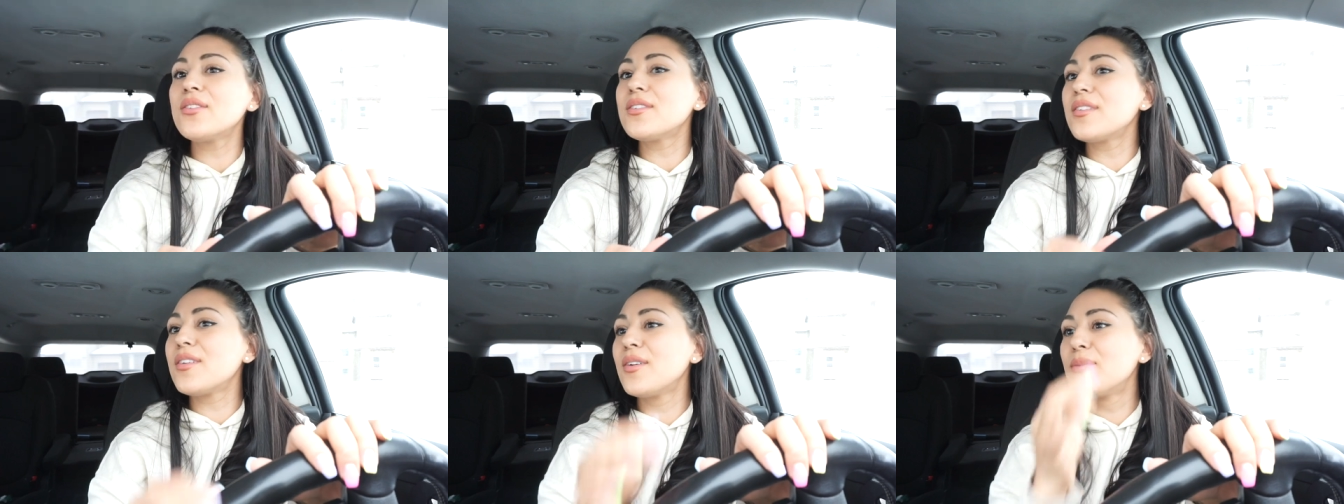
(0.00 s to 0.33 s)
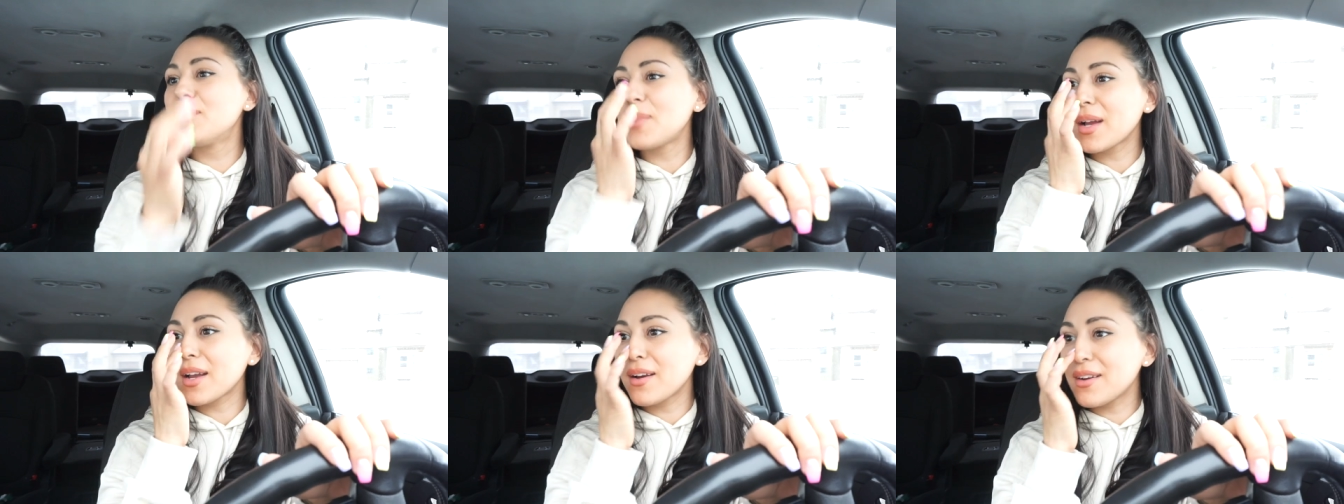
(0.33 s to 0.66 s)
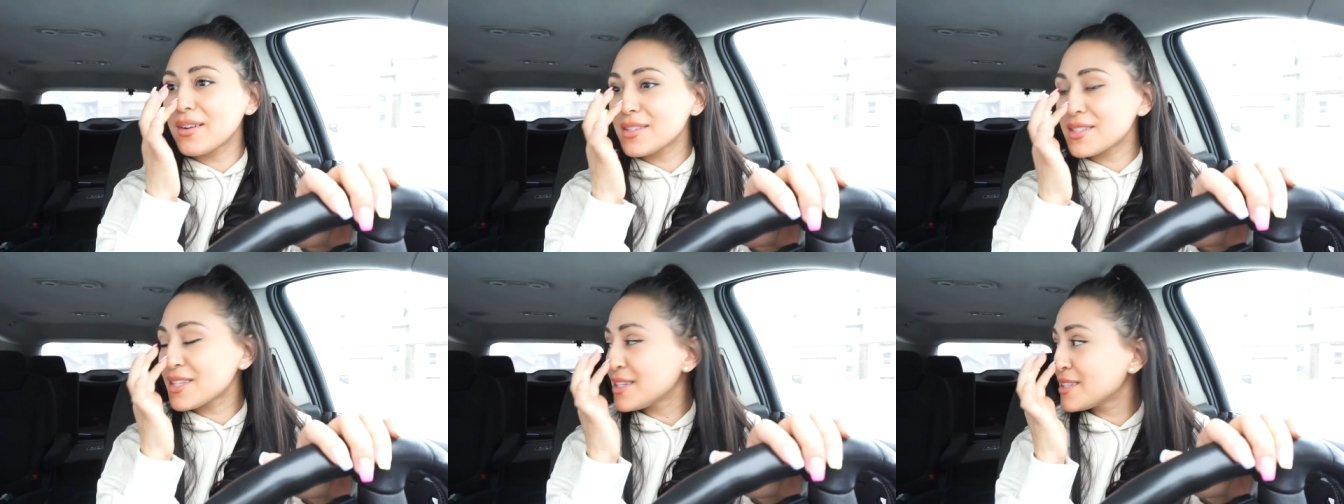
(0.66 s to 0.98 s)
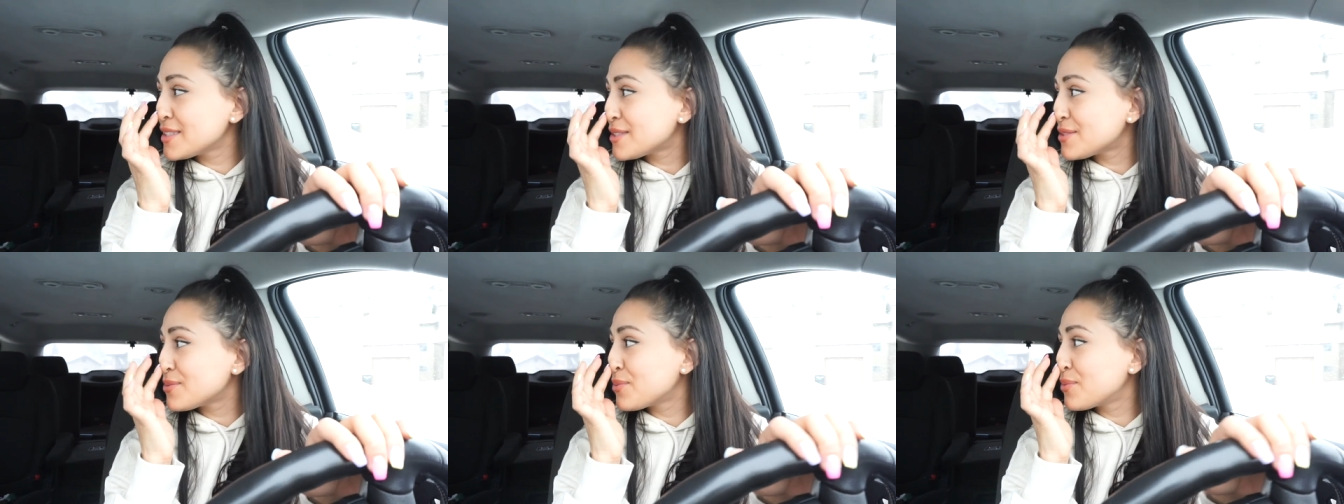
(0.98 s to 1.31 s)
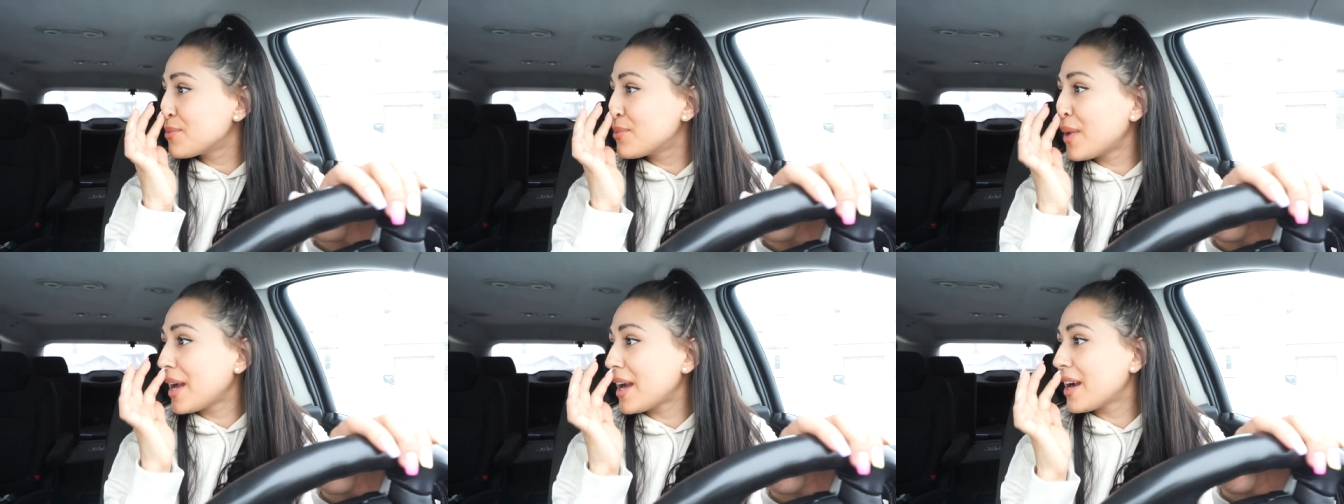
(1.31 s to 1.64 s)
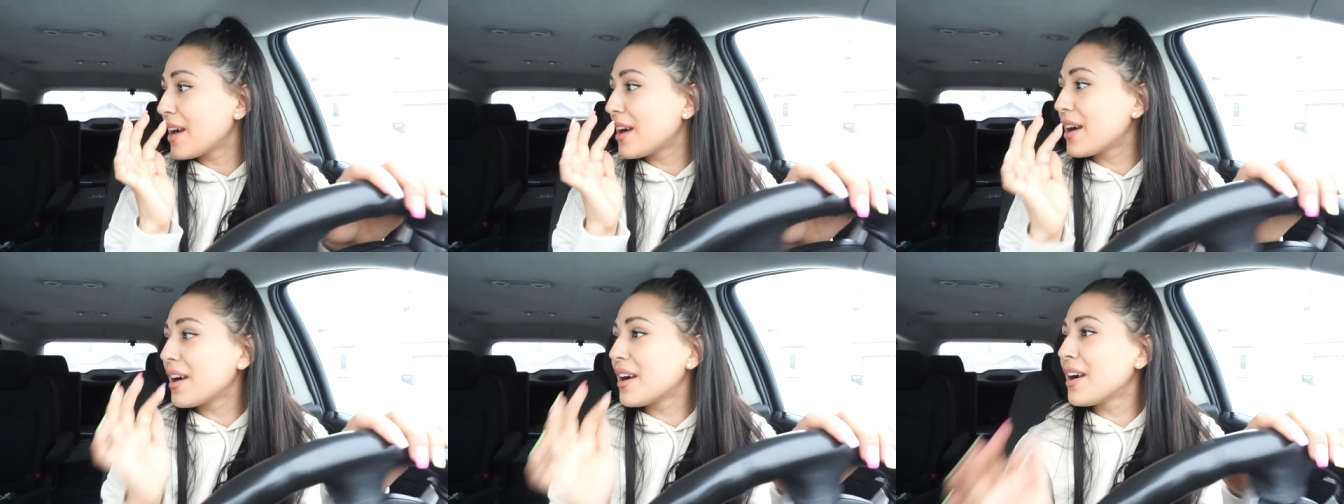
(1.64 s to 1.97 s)
Oh my gosh, I
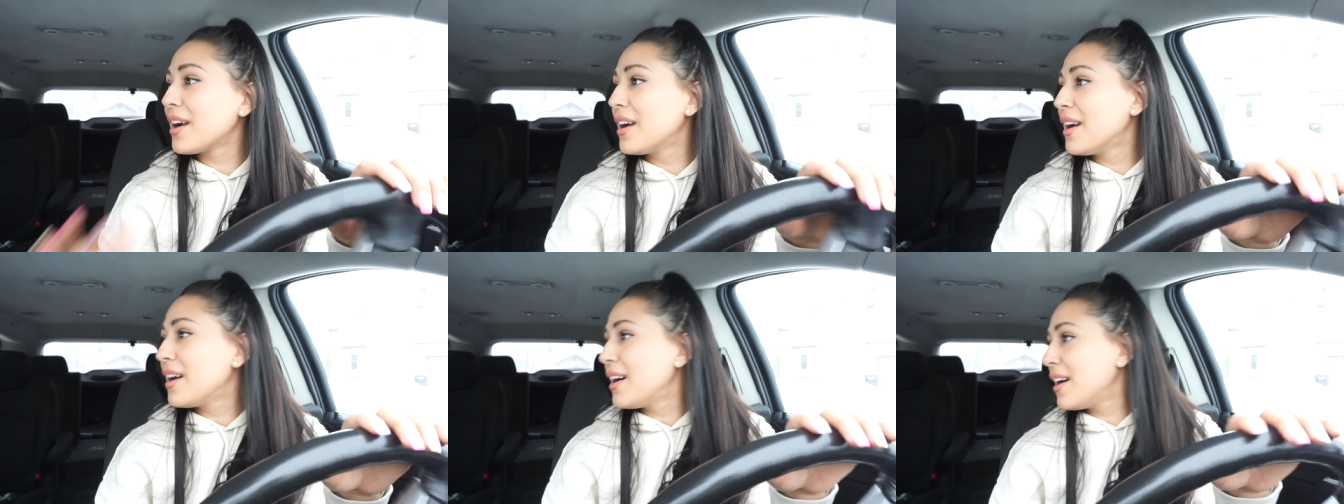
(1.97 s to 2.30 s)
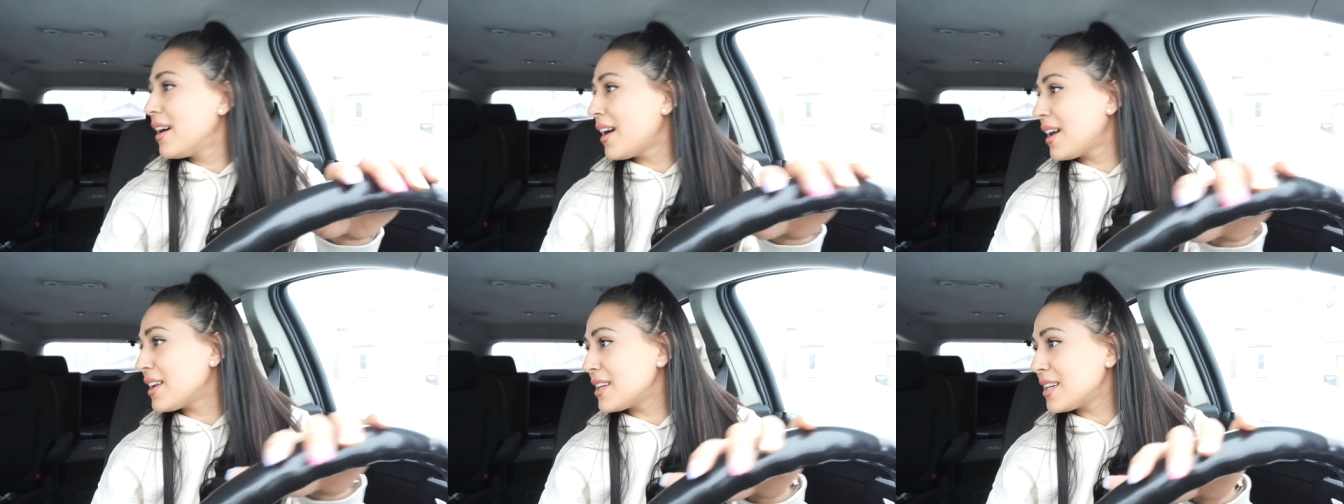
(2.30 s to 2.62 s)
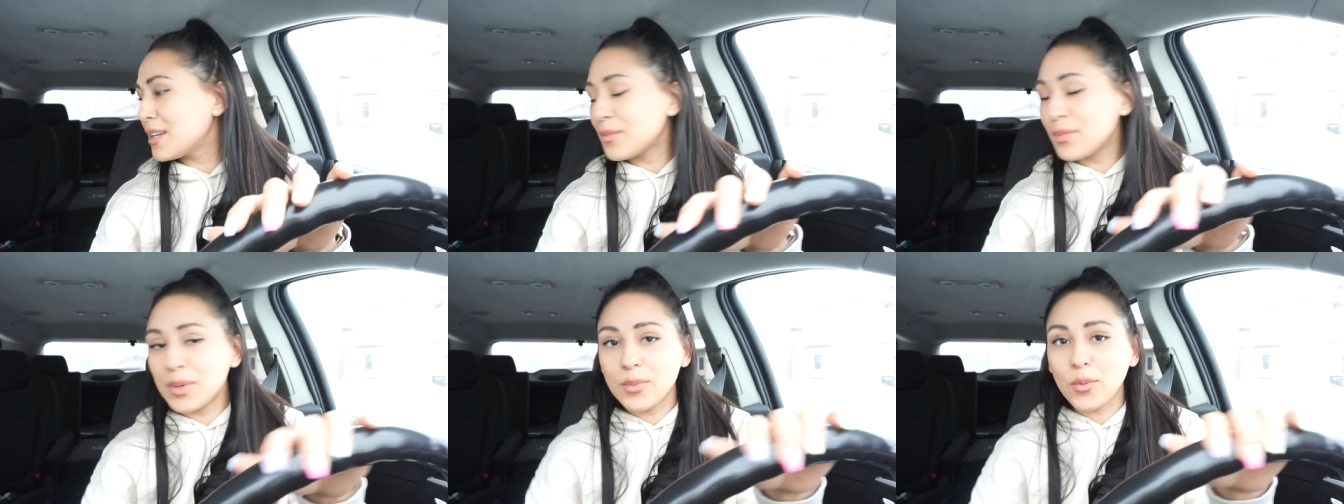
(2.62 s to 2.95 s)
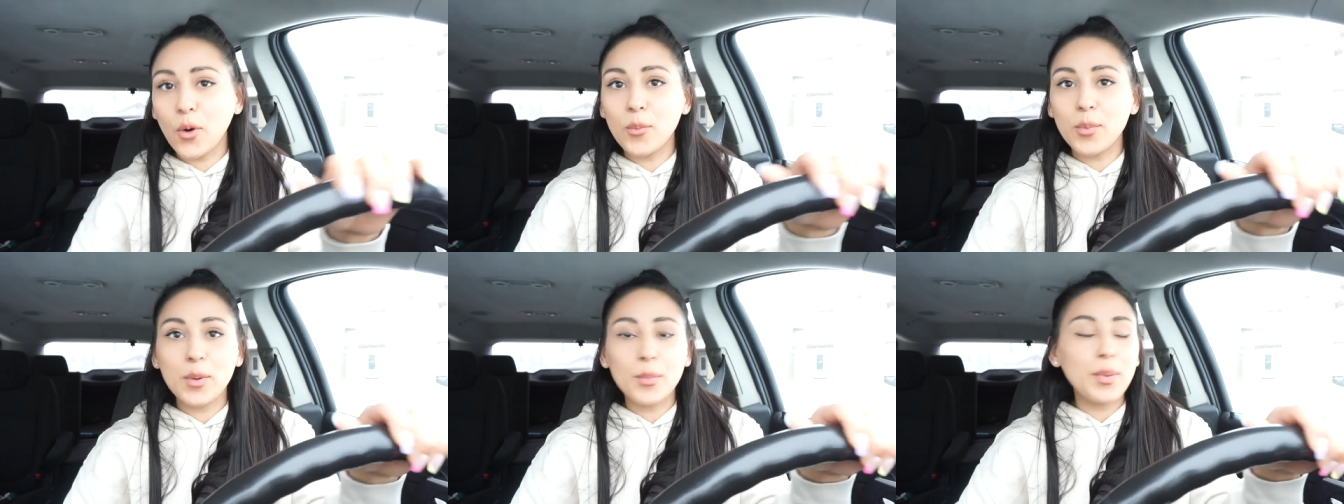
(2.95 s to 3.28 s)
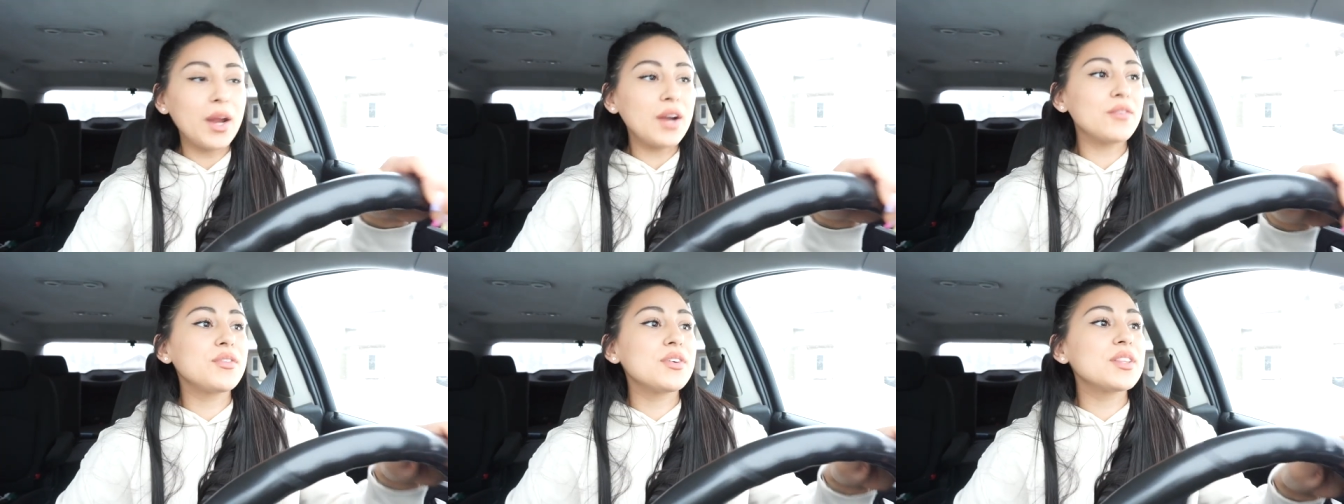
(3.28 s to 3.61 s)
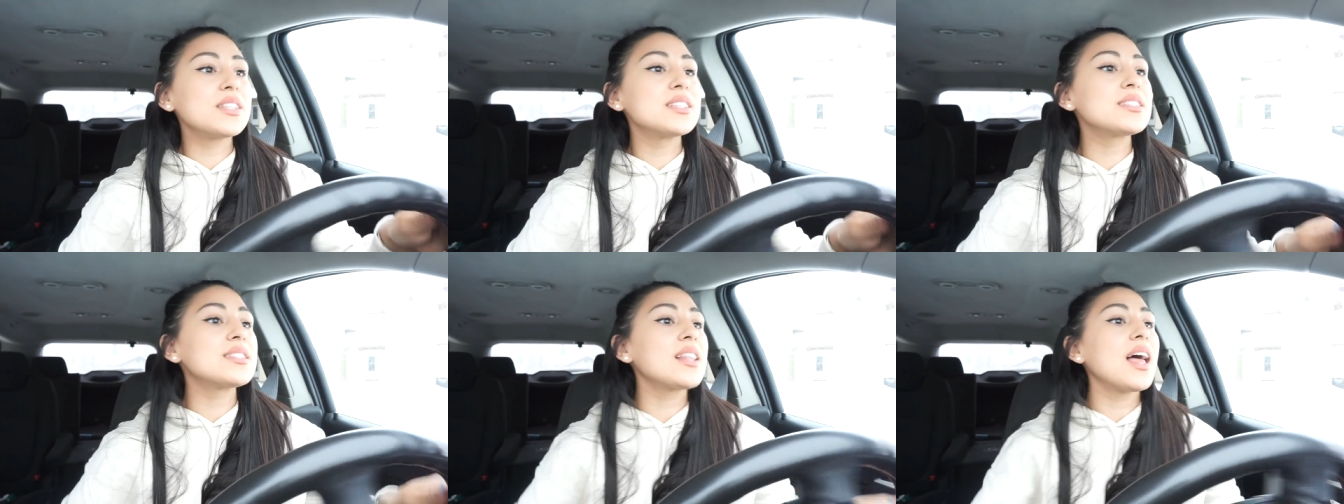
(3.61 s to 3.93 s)
swear I need to be more prepared for
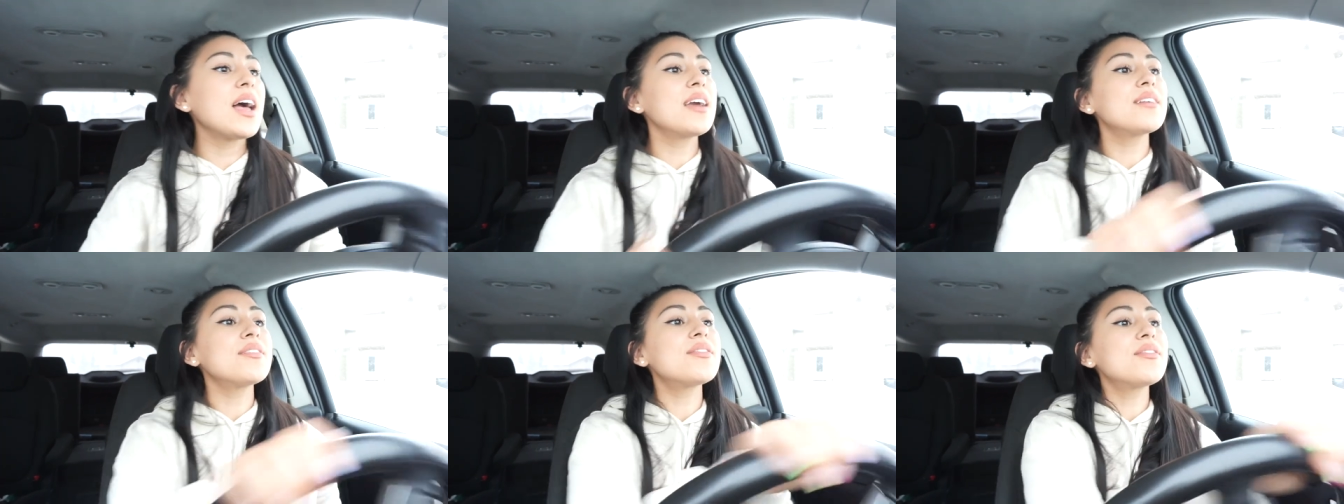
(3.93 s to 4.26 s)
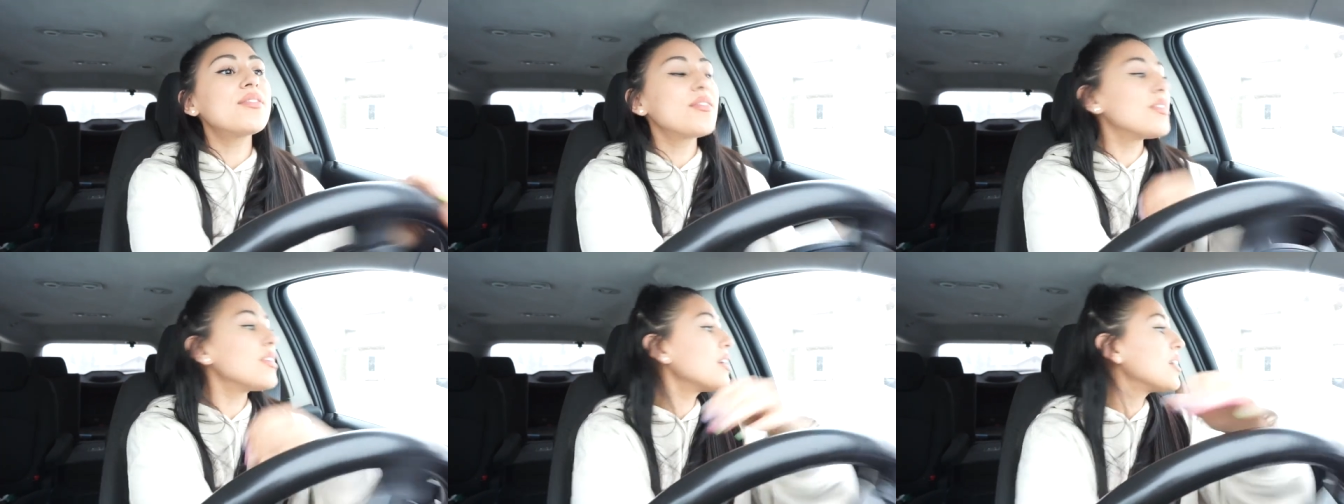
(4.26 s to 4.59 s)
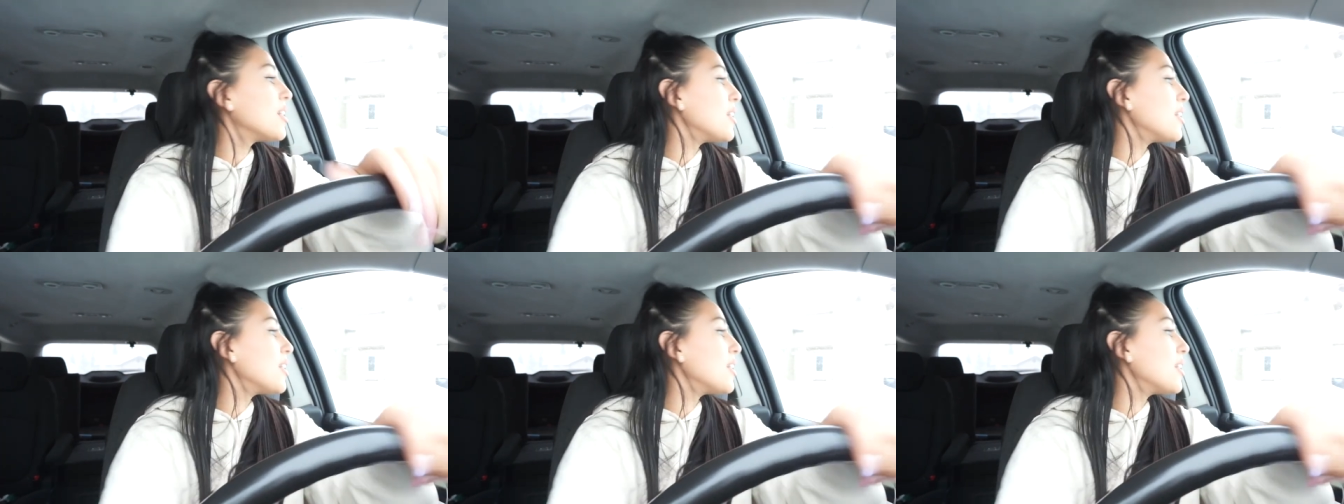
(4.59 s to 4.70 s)
this life.